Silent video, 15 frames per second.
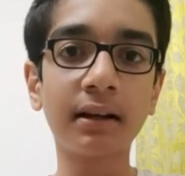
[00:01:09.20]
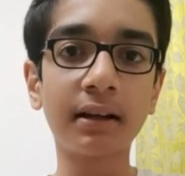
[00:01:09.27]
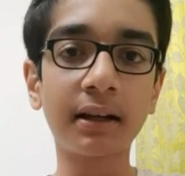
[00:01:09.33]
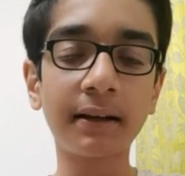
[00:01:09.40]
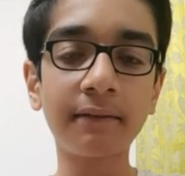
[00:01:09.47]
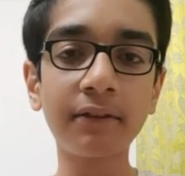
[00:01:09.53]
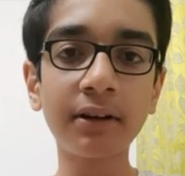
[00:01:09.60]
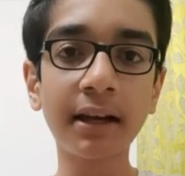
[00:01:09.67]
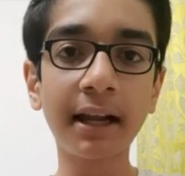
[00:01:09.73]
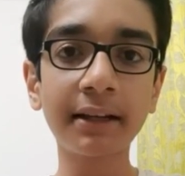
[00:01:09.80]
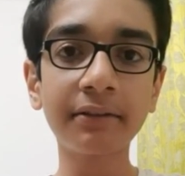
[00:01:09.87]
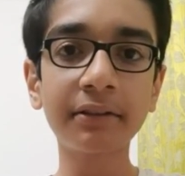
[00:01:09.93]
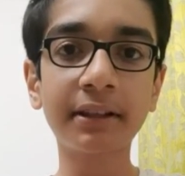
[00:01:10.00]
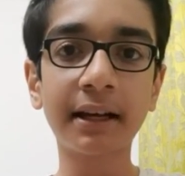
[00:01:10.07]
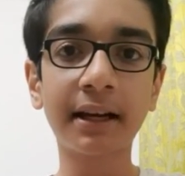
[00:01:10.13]
I would like
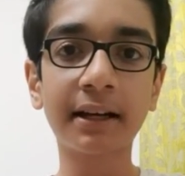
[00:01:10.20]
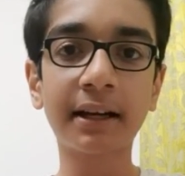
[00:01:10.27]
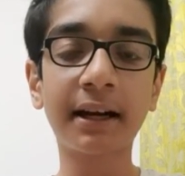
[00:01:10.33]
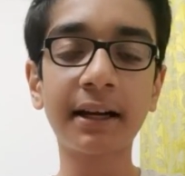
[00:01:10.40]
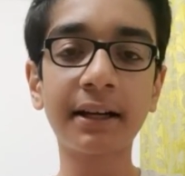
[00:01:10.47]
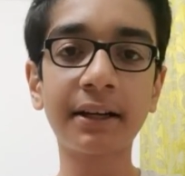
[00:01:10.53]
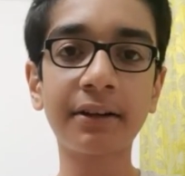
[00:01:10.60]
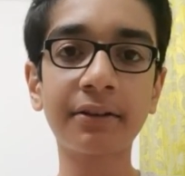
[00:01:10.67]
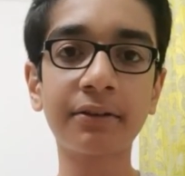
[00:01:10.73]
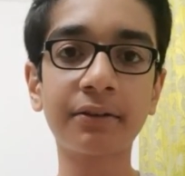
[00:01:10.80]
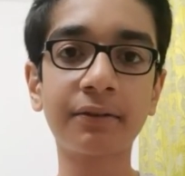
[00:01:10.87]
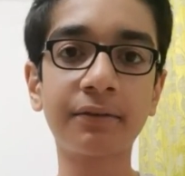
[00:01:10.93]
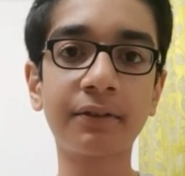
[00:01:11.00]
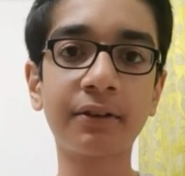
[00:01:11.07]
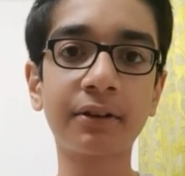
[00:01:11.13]
to thank ITO
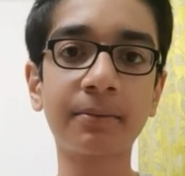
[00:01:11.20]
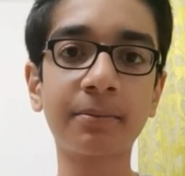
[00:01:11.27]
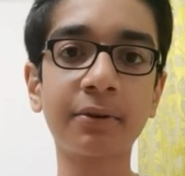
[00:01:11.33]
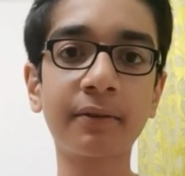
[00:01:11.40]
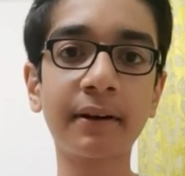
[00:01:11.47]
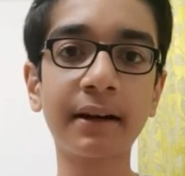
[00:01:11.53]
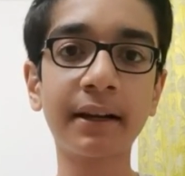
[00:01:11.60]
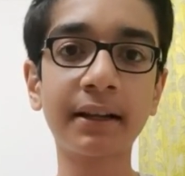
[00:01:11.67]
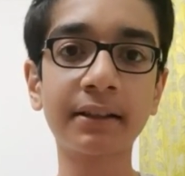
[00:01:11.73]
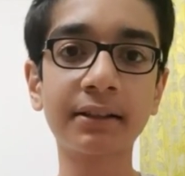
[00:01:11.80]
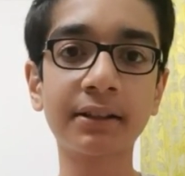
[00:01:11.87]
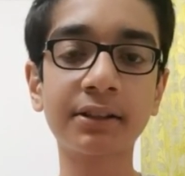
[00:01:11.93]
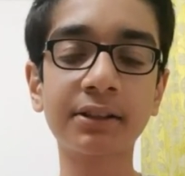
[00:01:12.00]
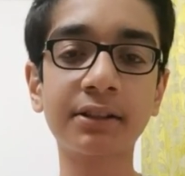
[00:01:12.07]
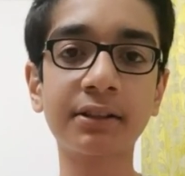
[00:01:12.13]
for providing
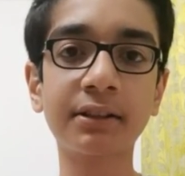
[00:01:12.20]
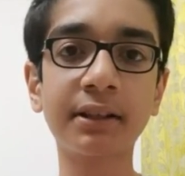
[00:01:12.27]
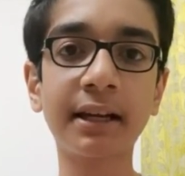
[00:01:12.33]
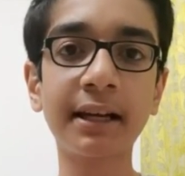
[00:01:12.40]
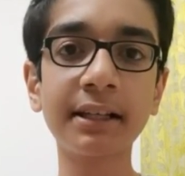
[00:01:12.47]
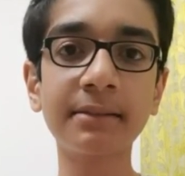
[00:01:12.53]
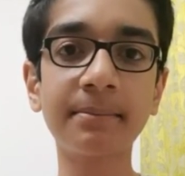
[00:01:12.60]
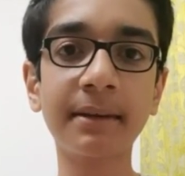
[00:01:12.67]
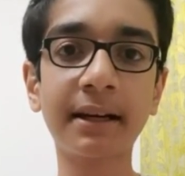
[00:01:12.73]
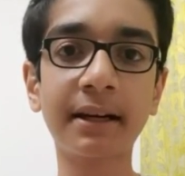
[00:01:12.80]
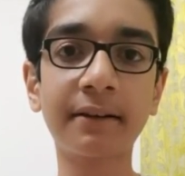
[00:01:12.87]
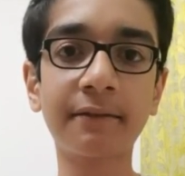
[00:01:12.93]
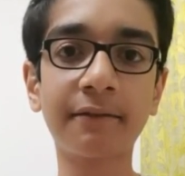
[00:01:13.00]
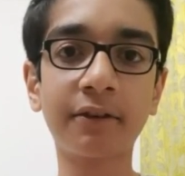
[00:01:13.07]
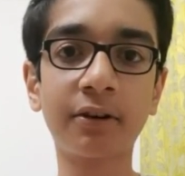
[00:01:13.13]
such a nice
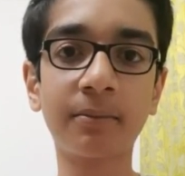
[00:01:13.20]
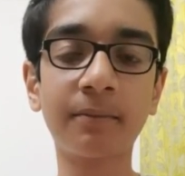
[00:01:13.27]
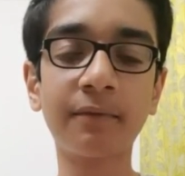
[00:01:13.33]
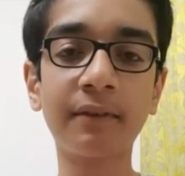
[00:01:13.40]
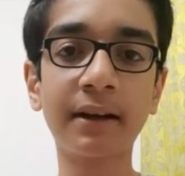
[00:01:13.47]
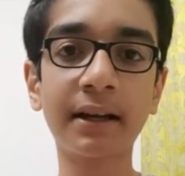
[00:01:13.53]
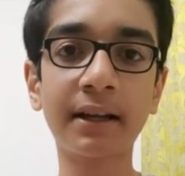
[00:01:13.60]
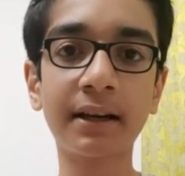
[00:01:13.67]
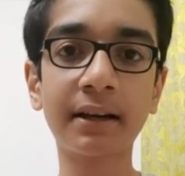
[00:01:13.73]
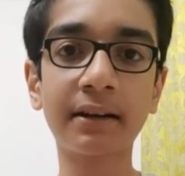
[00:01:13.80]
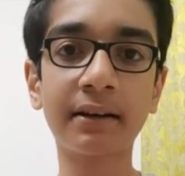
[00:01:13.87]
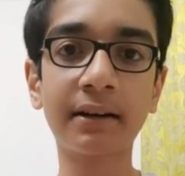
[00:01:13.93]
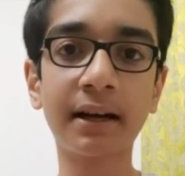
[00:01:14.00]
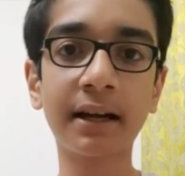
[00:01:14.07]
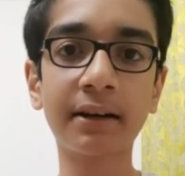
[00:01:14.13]
platform where
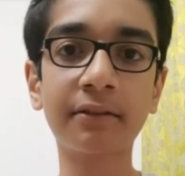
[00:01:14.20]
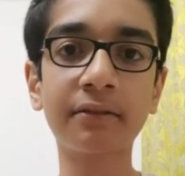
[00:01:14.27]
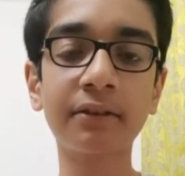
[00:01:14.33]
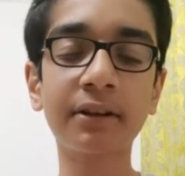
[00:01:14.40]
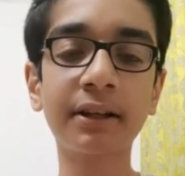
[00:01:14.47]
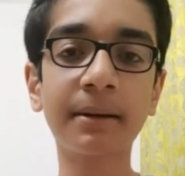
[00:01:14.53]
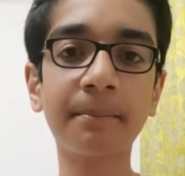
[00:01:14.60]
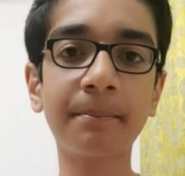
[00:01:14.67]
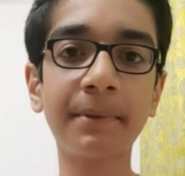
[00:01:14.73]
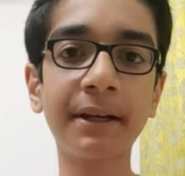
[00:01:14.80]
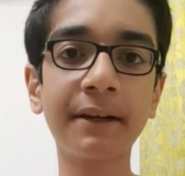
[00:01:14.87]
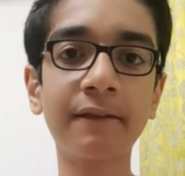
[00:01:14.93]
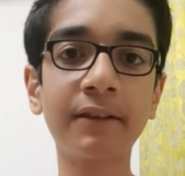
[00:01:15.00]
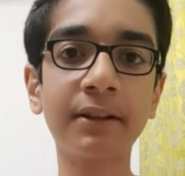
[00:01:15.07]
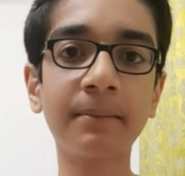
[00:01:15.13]
I could
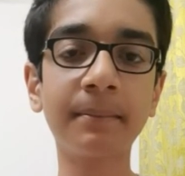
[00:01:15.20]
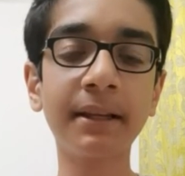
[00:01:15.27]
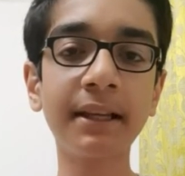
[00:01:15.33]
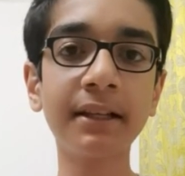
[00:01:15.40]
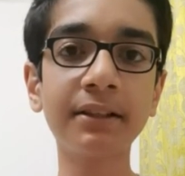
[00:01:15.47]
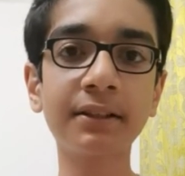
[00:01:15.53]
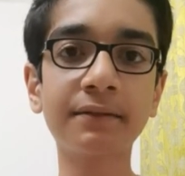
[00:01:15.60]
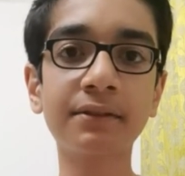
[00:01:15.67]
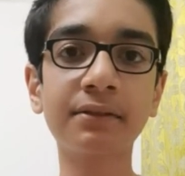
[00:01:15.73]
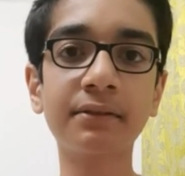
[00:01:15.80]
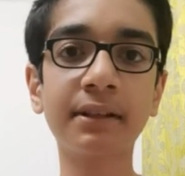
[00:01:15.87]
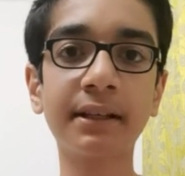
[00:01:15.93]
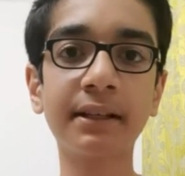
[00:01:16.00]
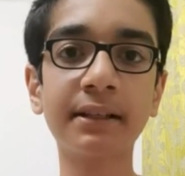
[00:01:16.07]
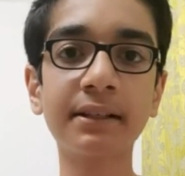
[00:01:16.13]
compete with millions of
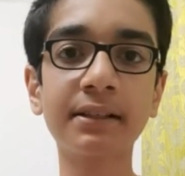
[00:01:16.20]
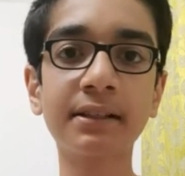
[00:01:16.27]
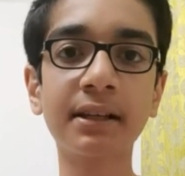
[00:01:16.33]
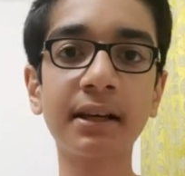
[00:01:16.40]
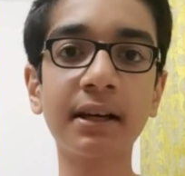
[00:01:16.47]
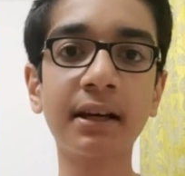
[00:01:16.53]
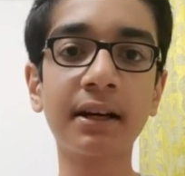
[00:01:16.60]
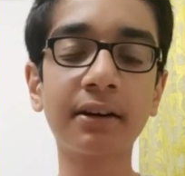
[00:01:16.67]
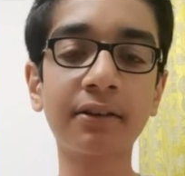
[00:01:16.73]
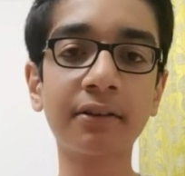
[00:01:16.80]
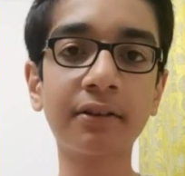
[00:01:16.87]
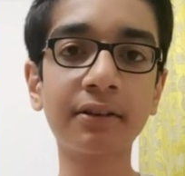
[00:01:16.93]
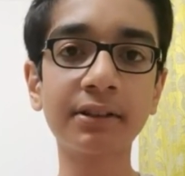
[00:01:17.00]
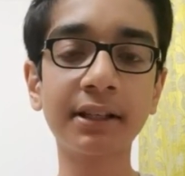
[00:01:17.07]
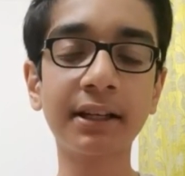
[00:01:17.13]
students
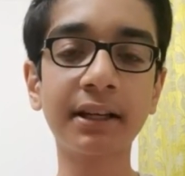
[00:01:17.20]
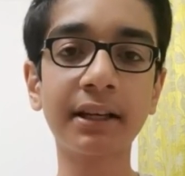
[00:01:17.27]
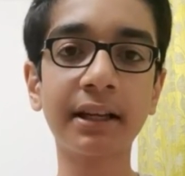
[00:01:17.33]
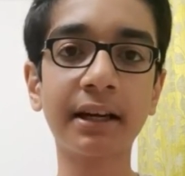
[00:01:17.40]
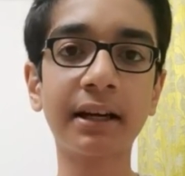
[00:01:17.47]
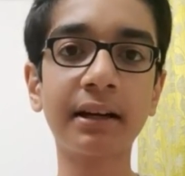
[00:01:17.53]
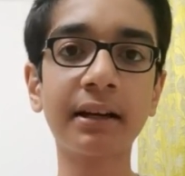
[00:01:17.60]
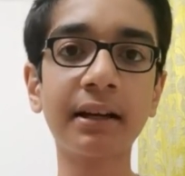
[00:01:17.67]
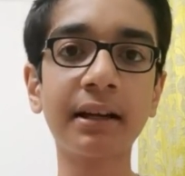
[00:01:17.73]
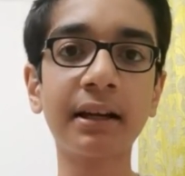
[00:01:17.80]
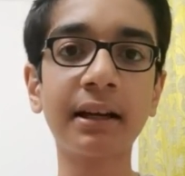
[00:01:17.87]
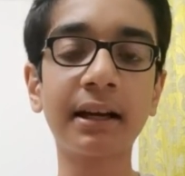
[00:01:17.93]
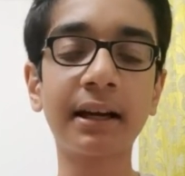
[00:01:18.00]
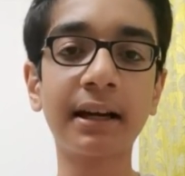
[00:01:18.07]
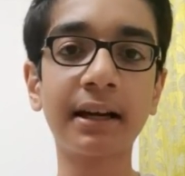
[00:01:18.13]
across India
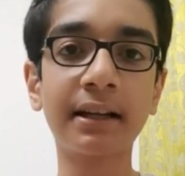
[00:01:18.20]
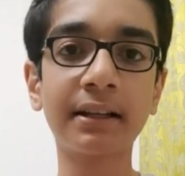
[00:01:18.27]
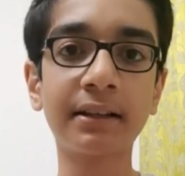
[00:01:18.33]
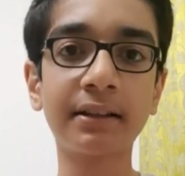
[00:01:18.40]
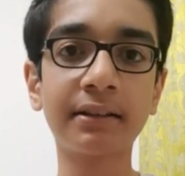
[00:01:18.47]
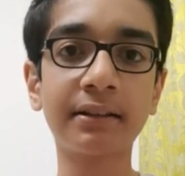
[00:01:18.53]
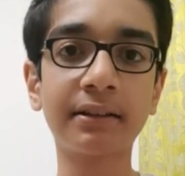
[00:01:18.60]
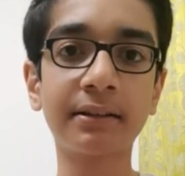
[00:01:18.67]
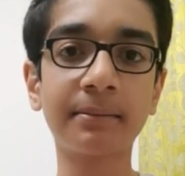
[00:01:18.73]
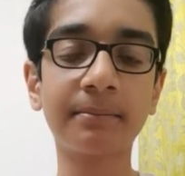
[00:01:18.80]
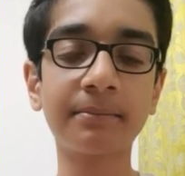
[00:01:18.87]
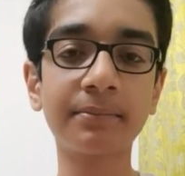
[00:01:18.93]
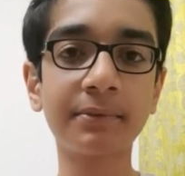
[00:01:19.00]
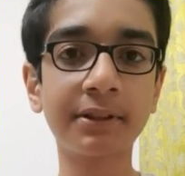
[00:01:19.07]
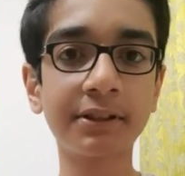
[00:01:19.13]
and
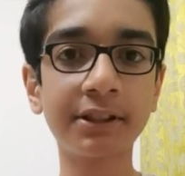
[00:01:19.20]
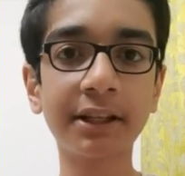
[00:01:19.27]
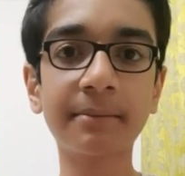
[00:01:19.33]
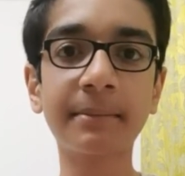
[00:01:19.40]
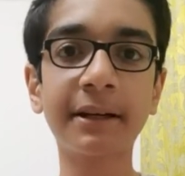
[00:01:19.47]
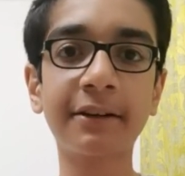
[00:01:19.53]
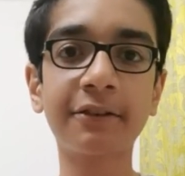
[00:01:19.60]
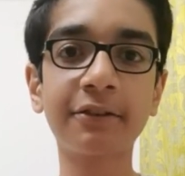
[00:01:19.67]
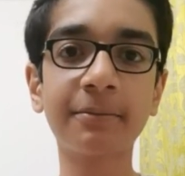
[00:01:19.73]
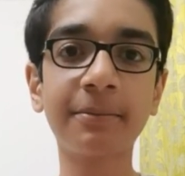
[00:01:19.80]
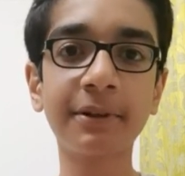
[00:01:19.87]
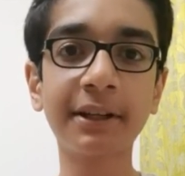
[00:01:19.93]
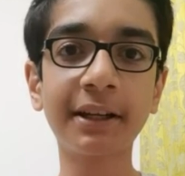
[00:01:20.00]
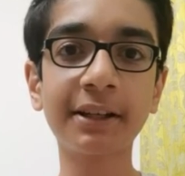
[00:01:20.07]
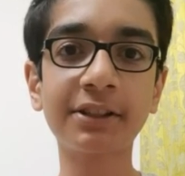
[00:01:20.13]
check my true
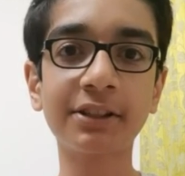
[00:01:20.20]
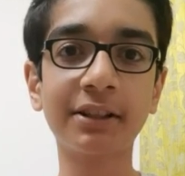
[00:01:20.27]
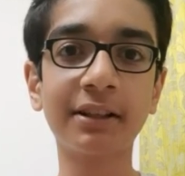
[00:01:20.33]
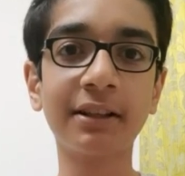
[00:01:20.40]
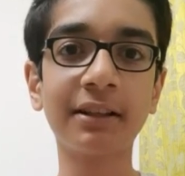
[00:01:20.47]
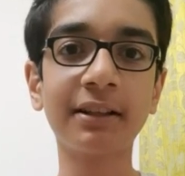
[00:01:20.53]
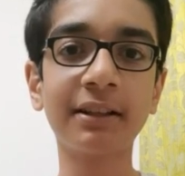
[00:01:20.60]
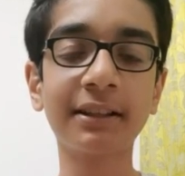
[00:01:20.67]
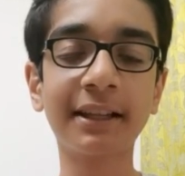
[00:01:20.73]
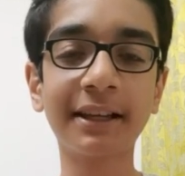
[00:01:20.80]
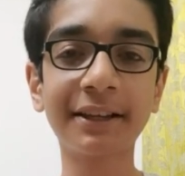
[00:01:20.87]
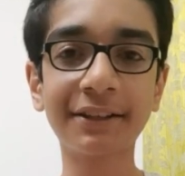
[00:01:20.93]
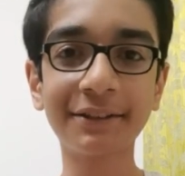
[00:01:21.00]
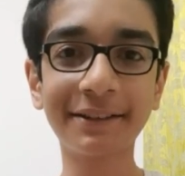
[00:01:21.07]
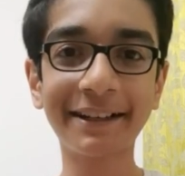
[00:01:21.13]
potential.
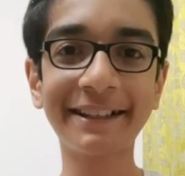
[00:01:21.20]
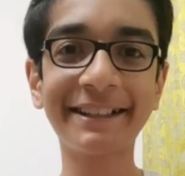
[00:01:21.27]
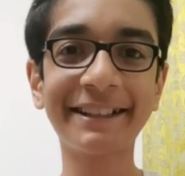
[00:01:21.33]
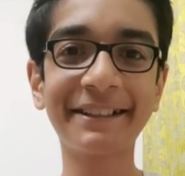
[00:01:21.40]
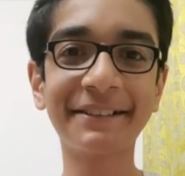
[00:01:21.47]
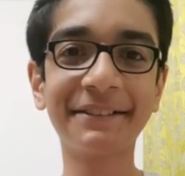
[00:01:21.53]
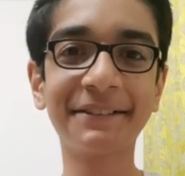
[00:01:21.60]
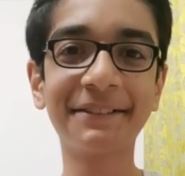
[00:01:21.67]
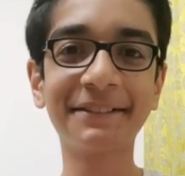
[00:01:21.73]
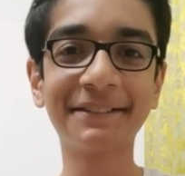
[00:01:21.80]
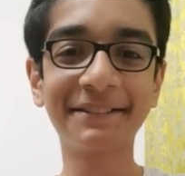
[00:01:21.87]
Thank you, ITO.